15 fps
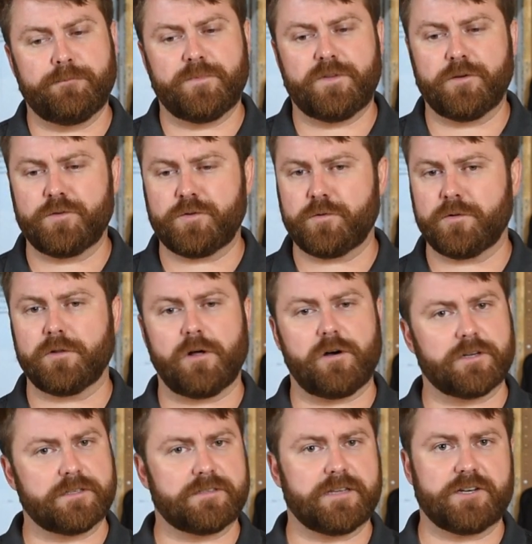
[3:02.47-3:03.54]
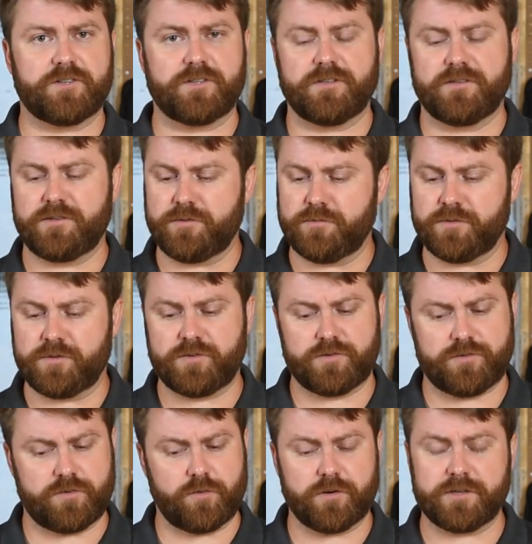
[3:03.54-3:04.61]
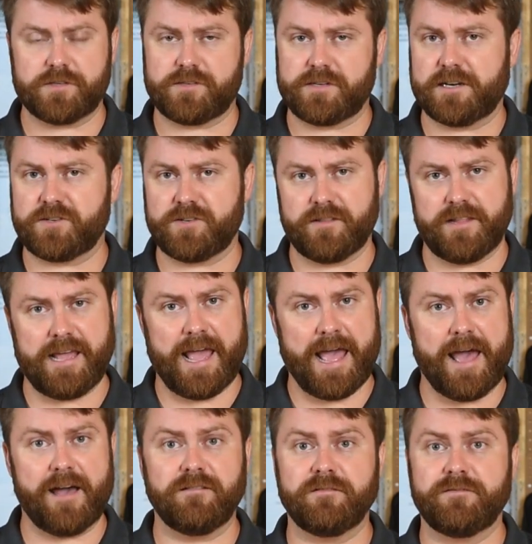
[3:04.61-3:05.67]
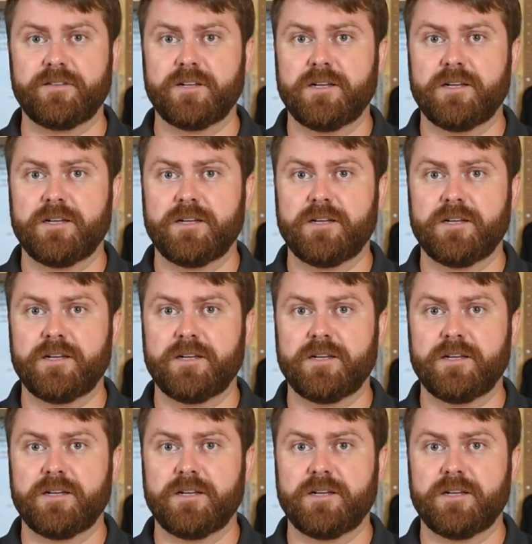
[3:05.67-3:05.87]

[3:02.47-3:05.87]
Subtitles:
Don't do a long session. Do a shortest session they have.